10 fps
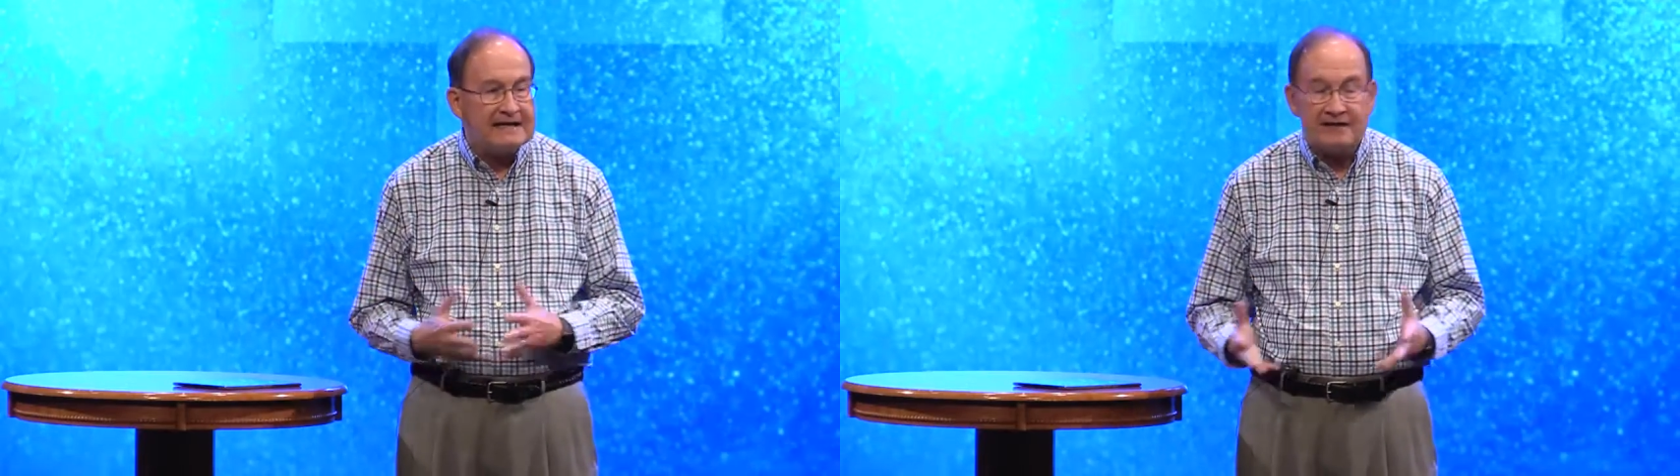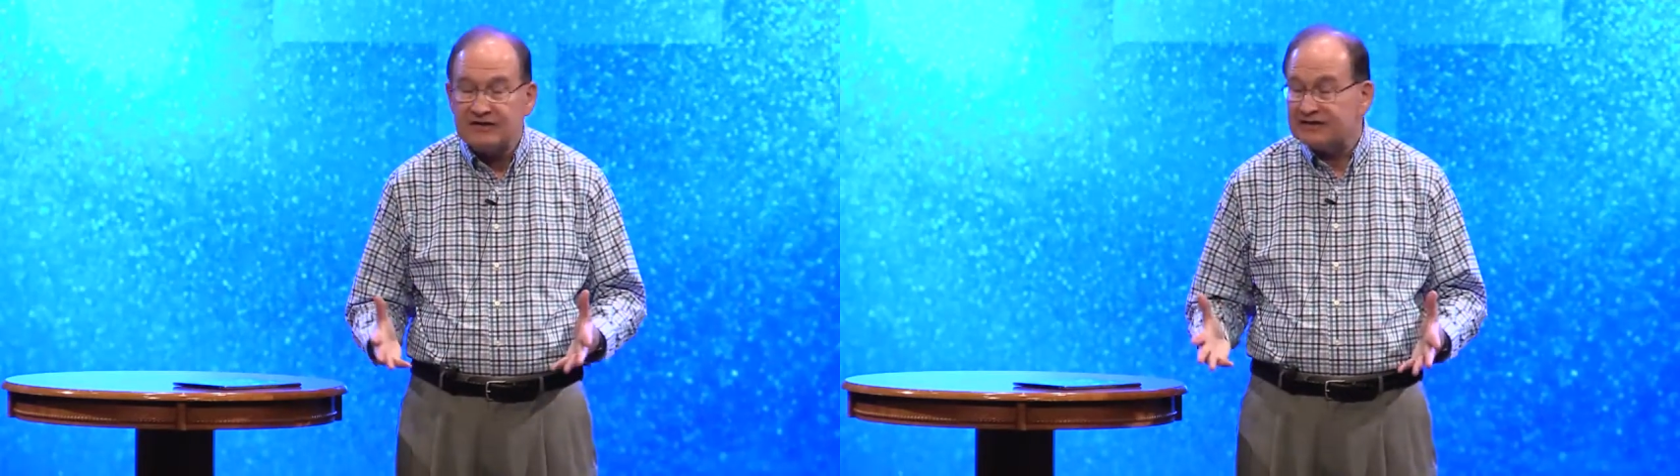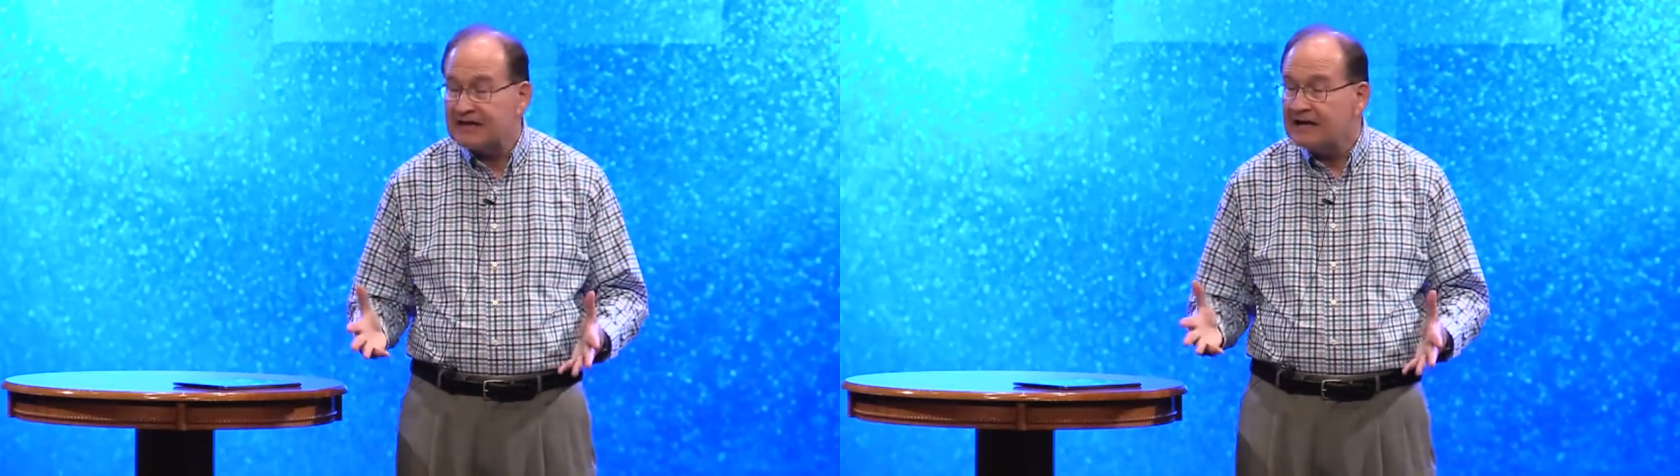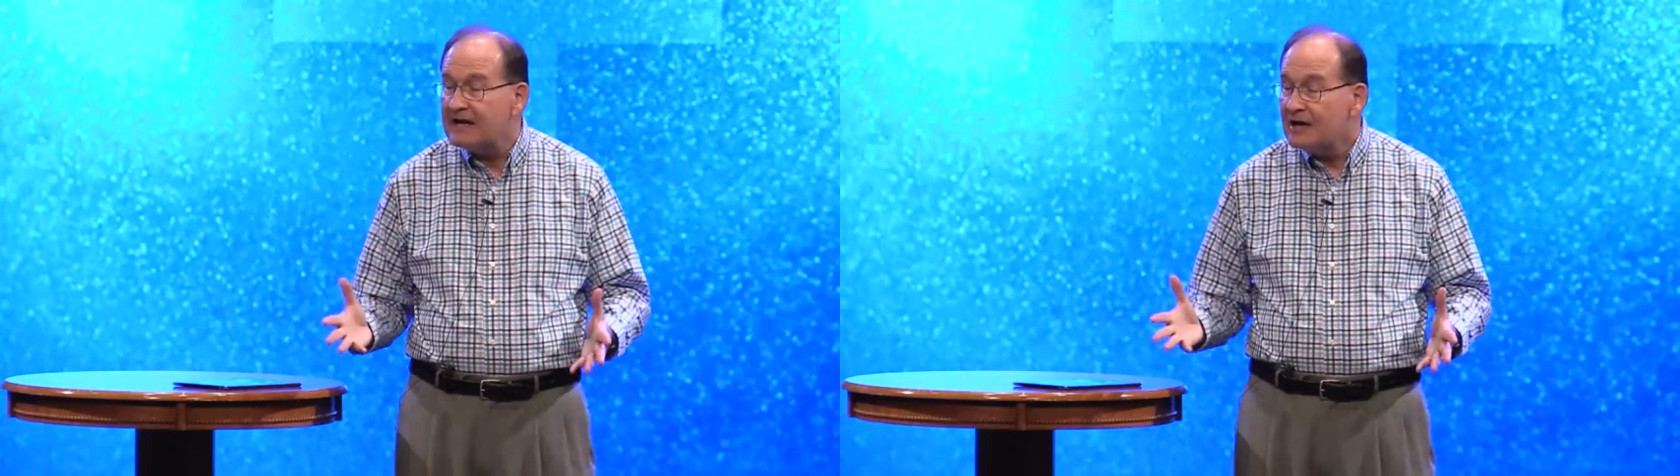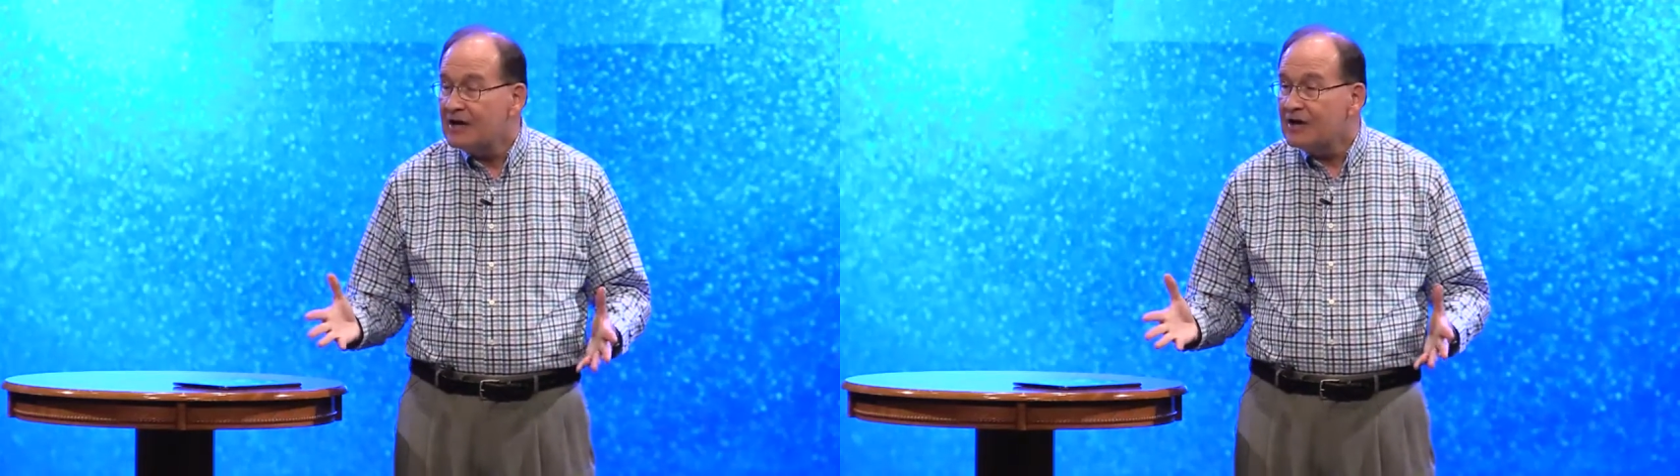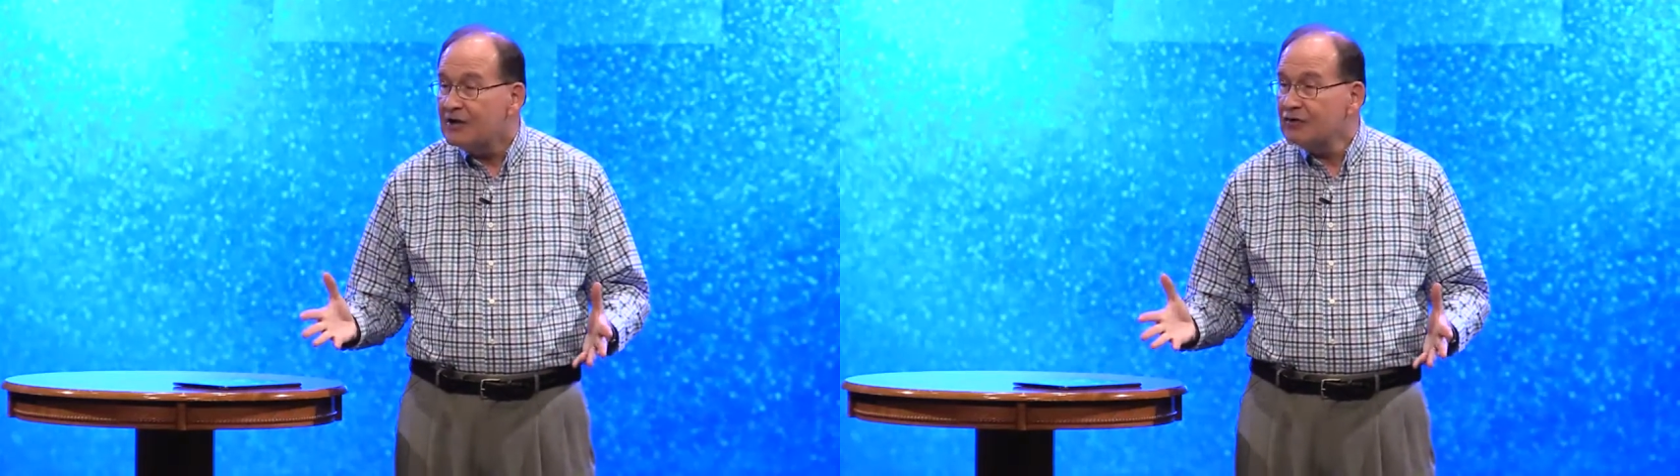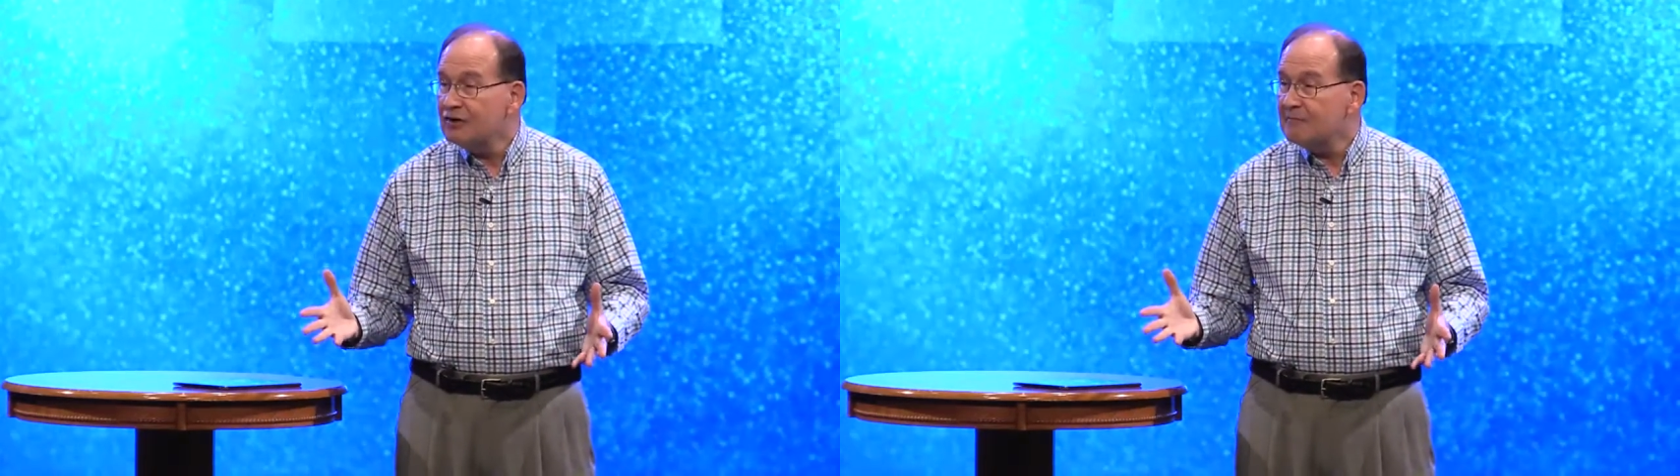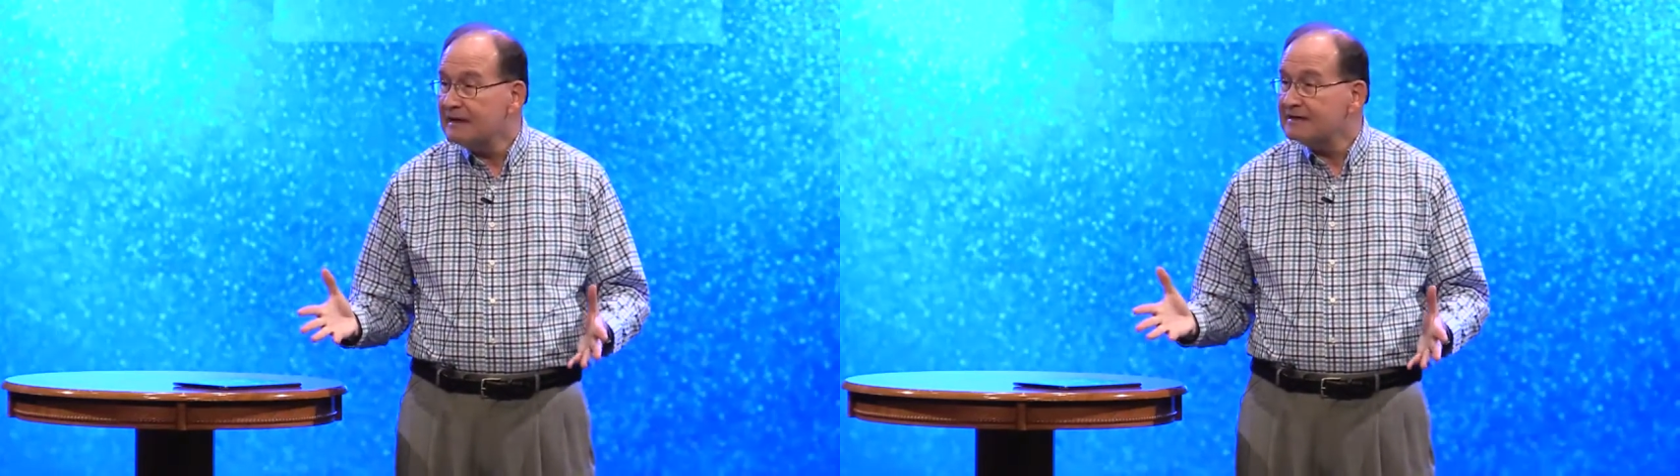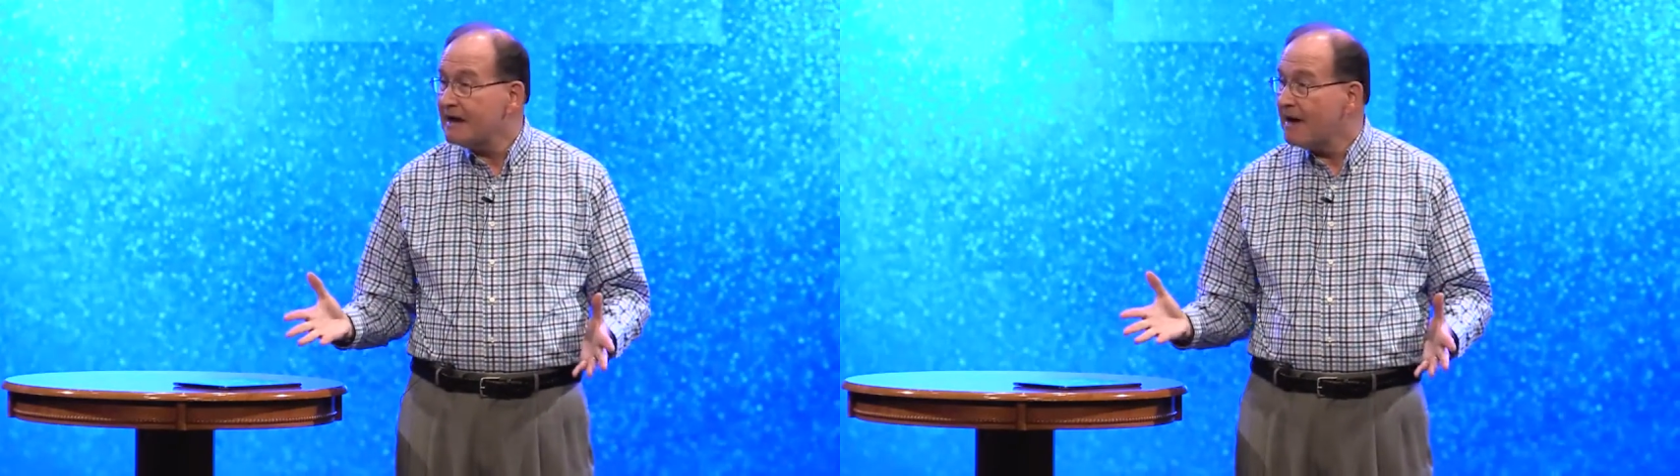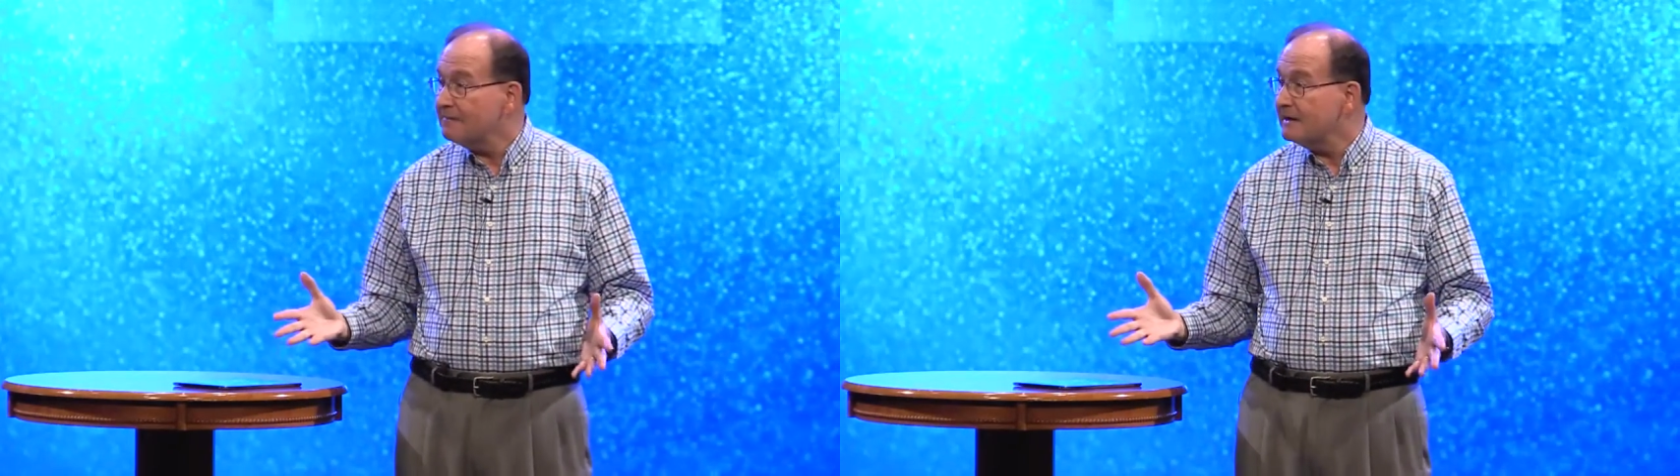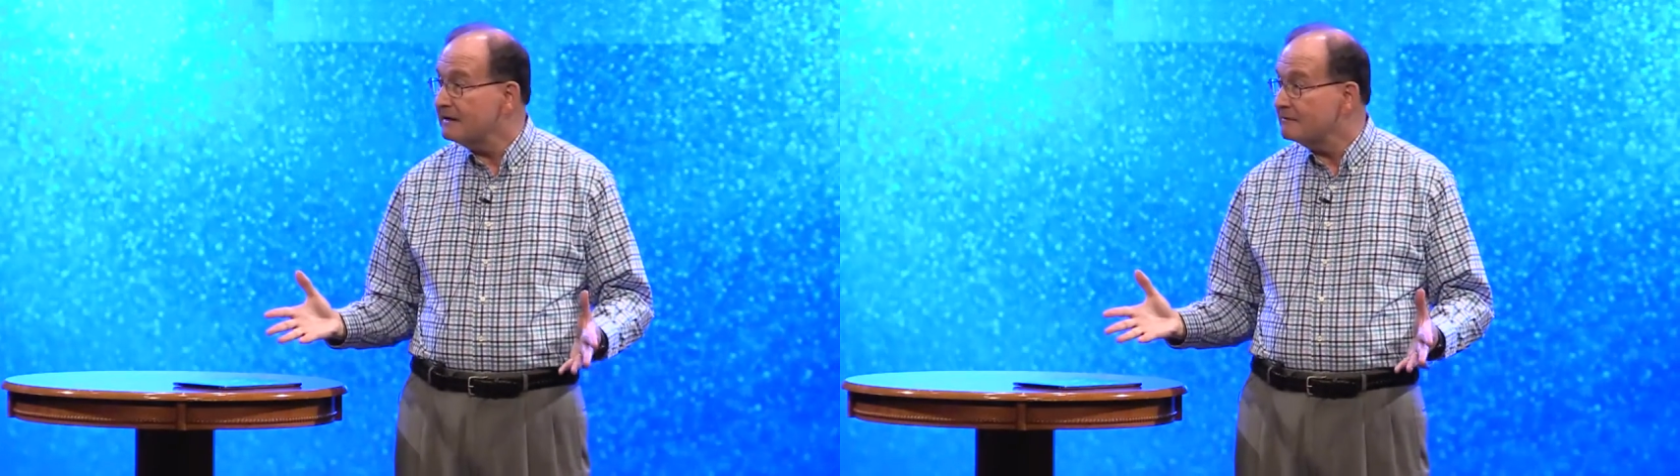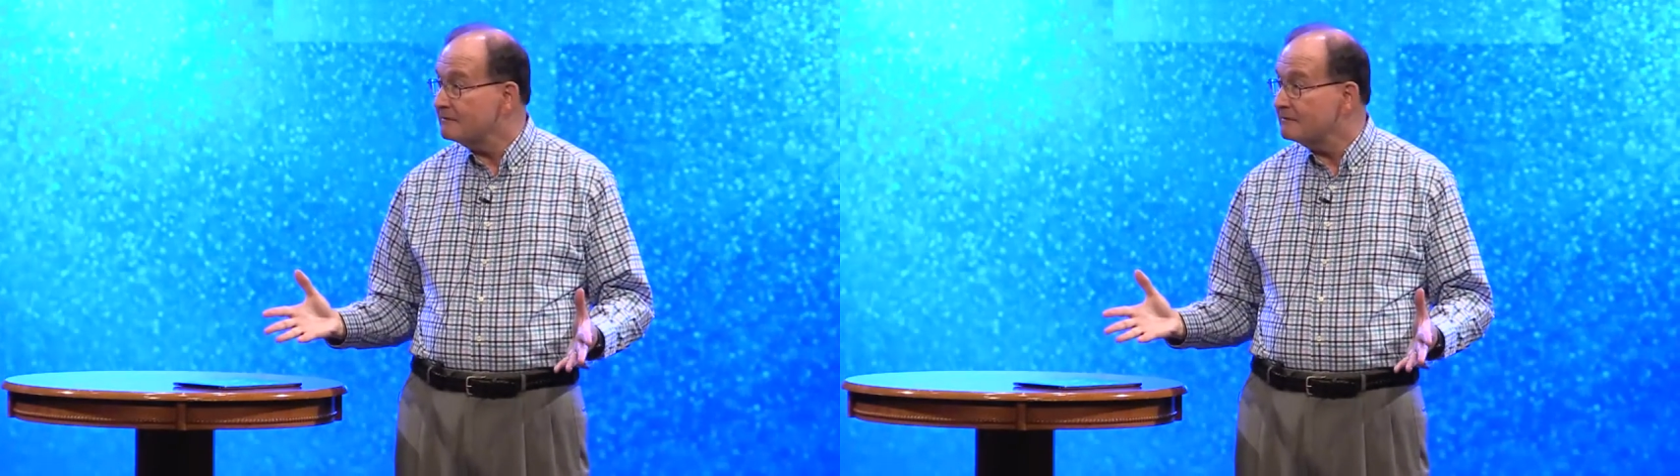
Now you see, you can be adopted,